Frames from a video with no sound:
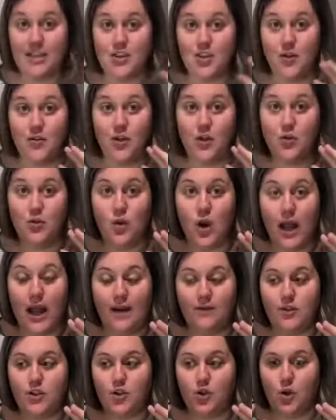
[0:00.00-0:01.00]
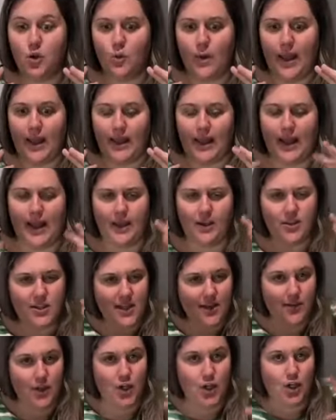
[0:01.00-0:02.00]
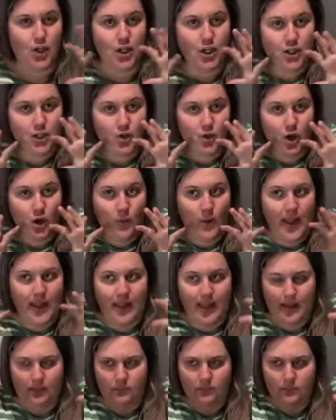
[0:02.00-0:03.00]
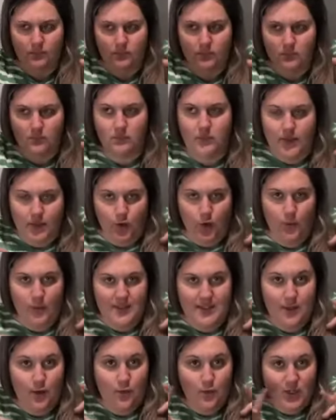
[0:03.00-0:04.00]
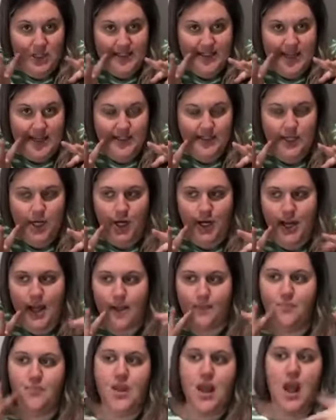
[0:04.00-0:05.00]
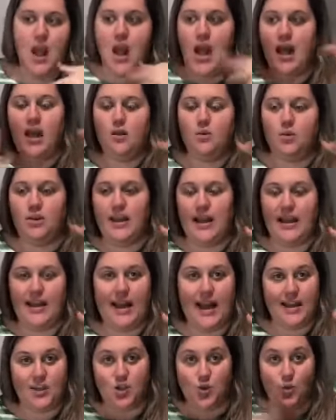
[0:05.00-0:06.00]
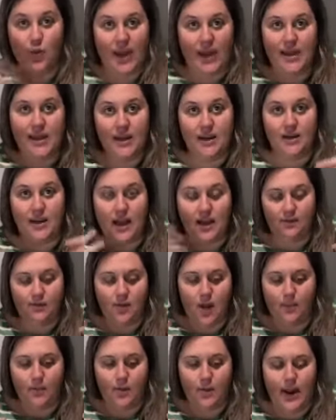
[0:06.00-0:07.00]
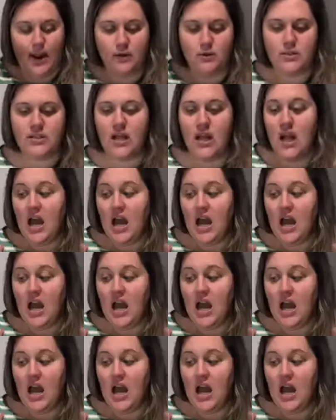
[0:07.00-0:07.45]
So if you have a doorway, like I used to have a nook doorway, like my doorway's in a recessed area, and it would like catch wind and kind of flop around.